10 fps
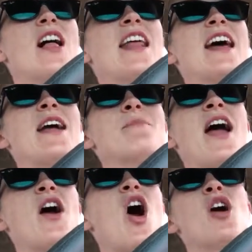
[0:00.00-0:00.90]
And
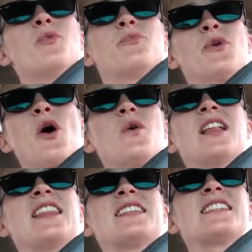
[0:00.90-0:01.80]
my heart broke
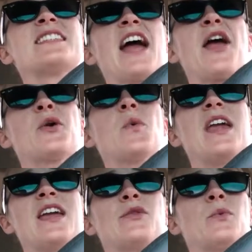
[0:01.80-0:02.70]
like this entire
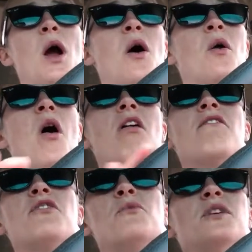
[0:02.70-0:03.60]
week throughout all
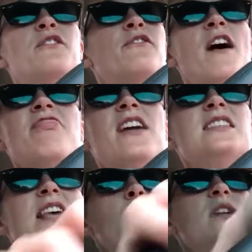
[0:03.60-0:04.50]
of the really fun
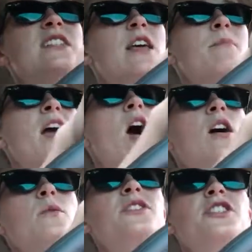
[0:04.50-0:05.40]
things that we did. My
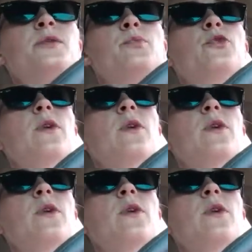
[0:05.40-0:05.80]
heart was just